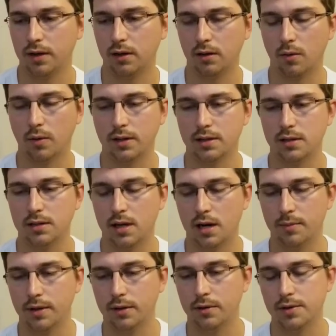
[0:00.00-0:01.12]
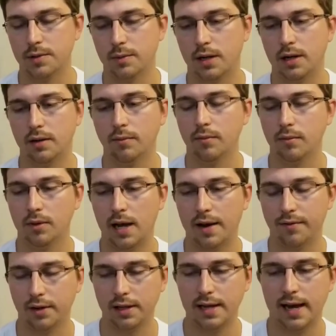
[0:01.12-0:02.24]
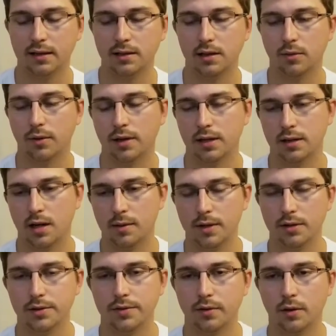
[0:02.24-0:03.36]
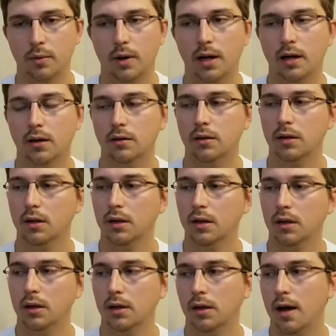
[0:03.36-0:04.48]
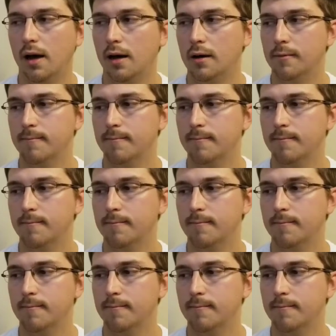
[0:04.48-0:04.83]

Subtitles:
I worked at Domino's after the accident. I worked at Domino's for a while. And